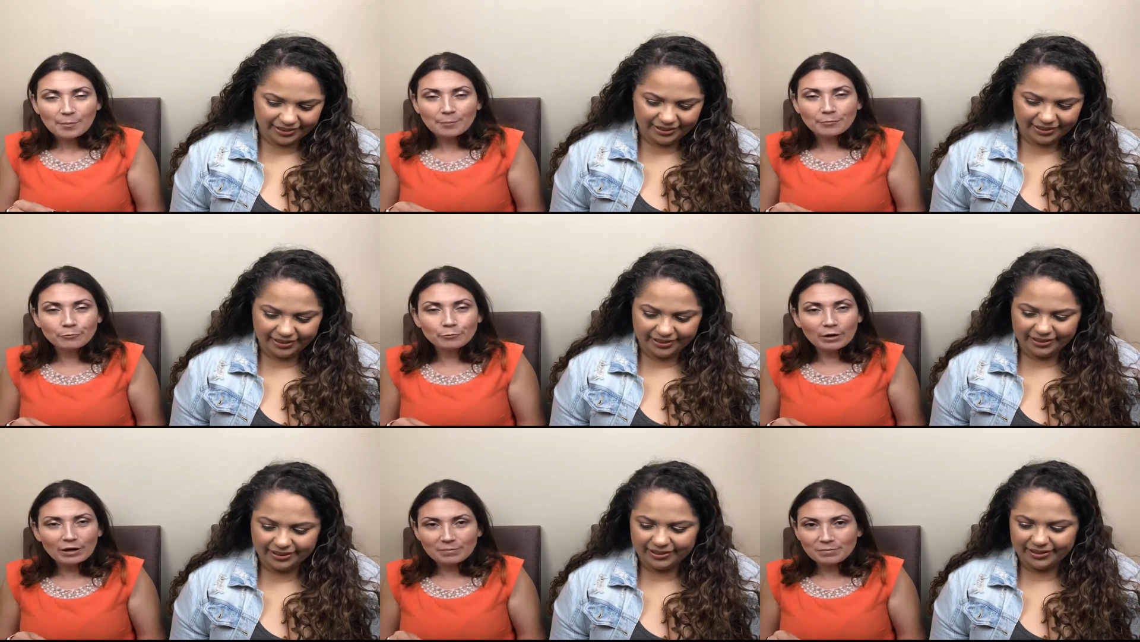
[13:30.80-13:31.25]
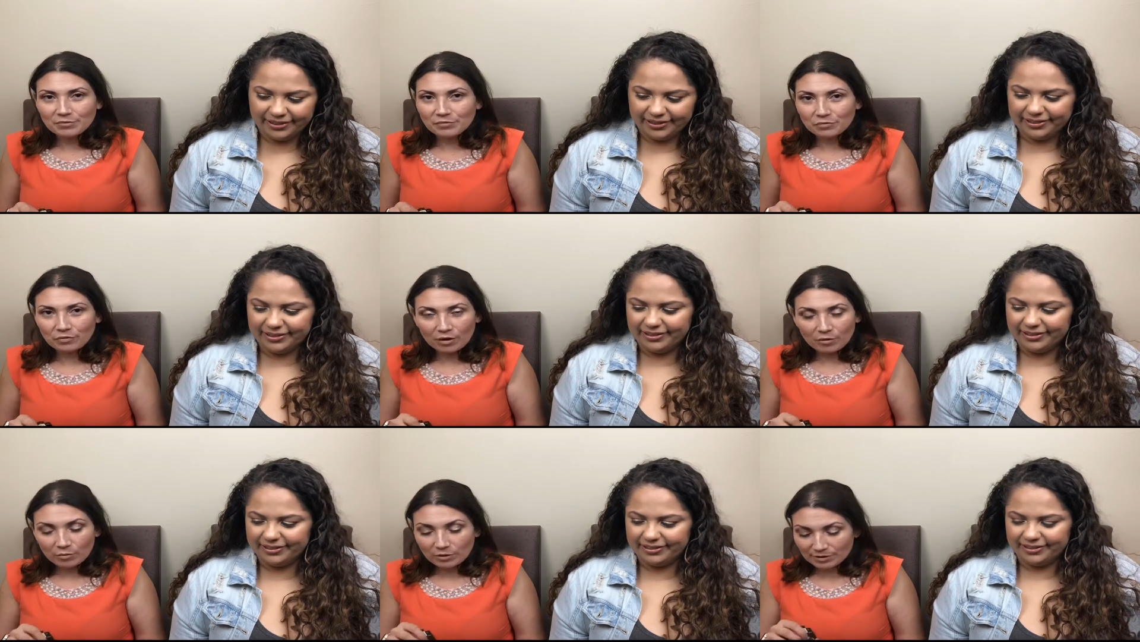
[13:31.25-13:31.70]
Speaker 1: right
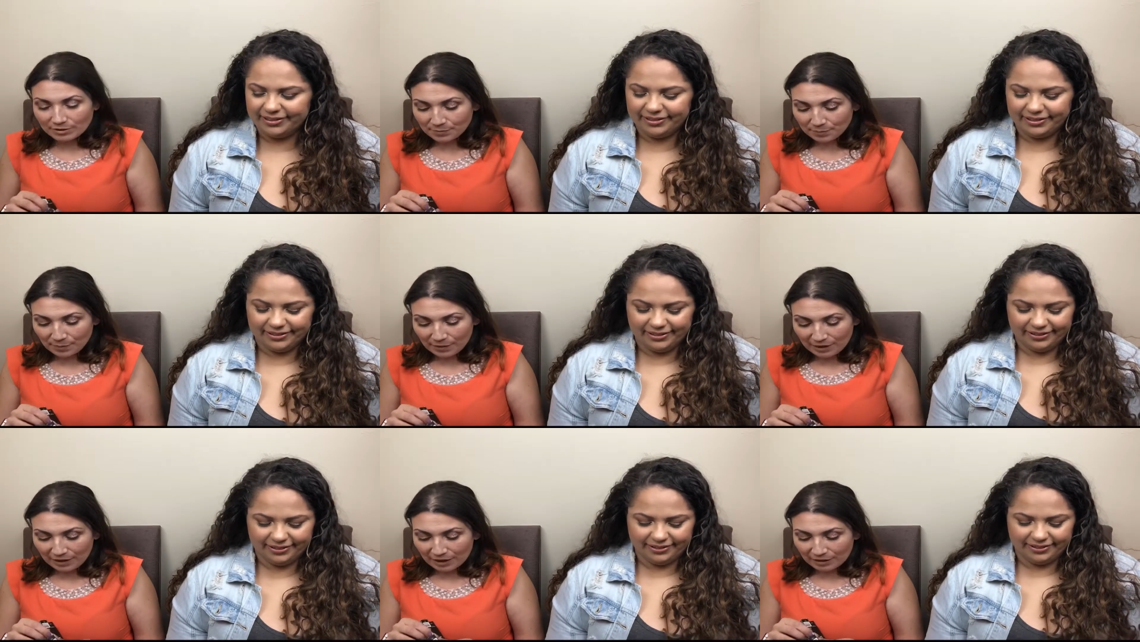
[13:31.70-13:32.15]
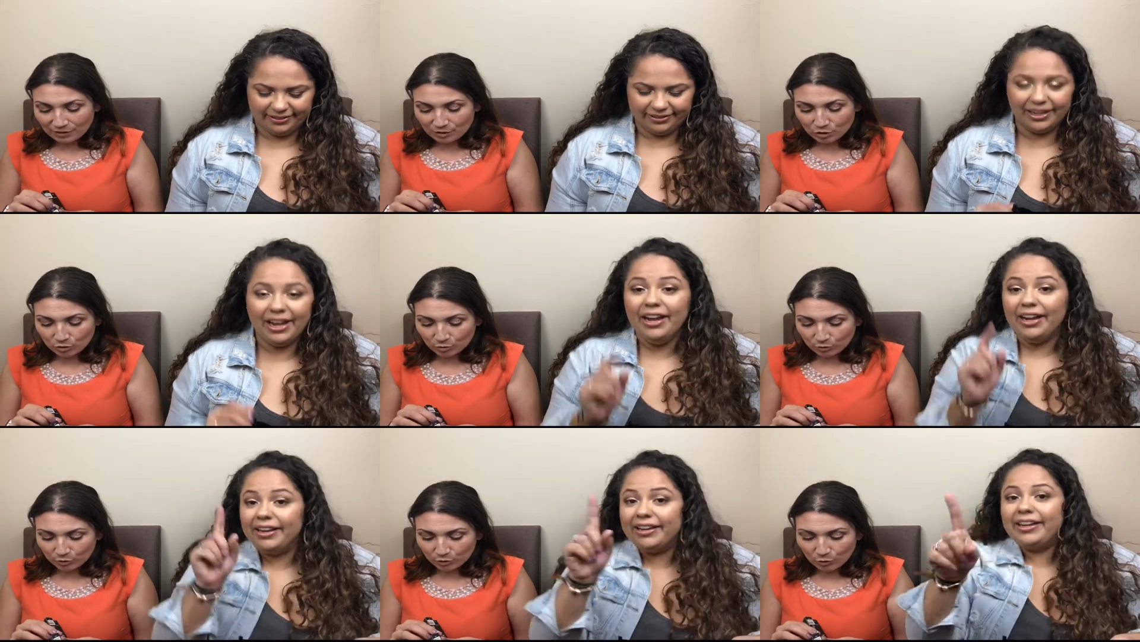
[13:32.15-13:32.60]
before I went to pay, I
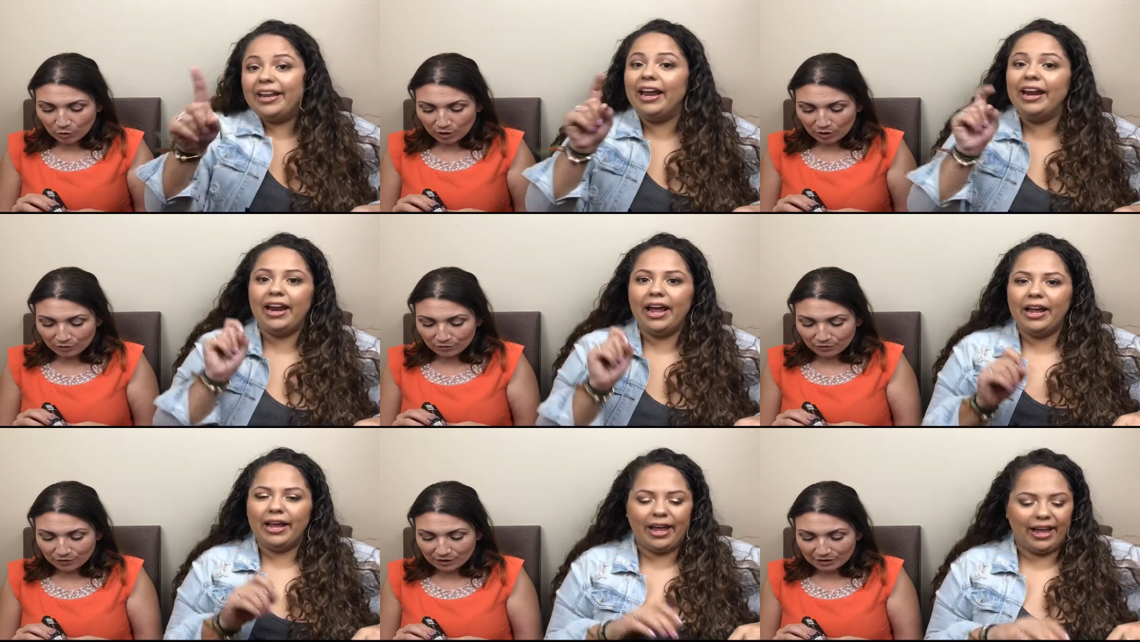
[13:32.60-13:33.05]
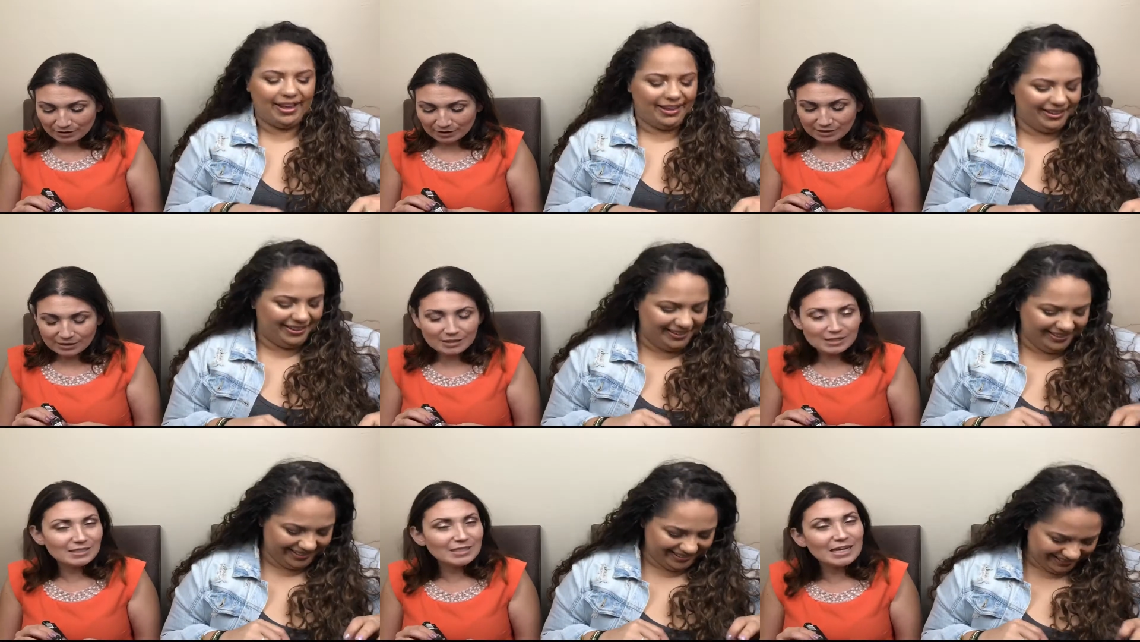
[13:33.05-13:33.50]
told one can of
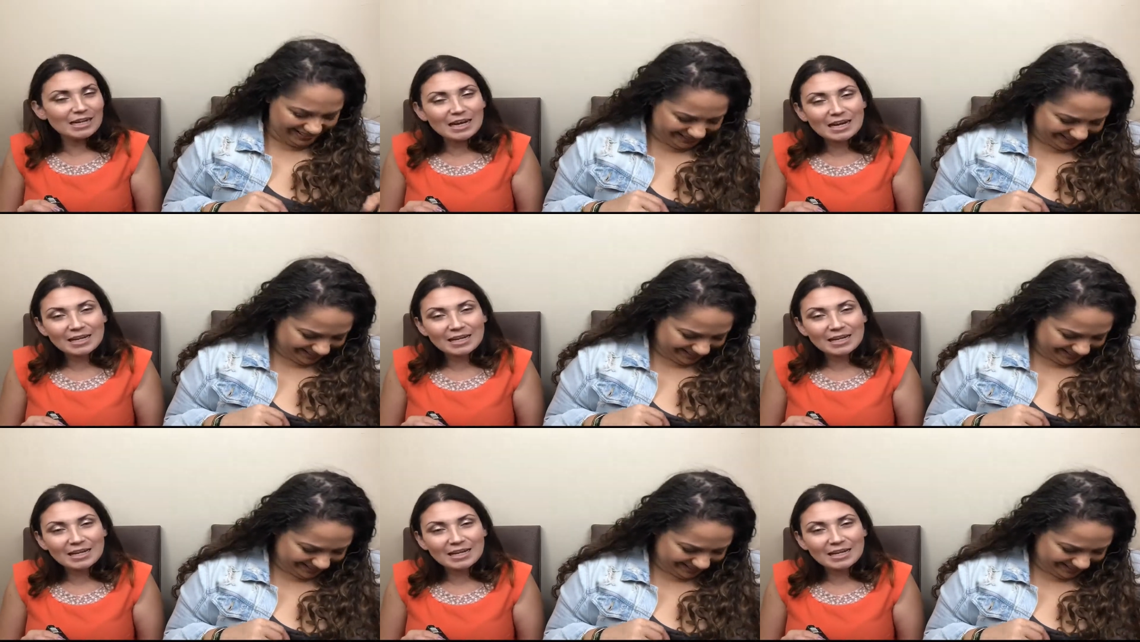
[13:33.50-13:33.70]
this, can I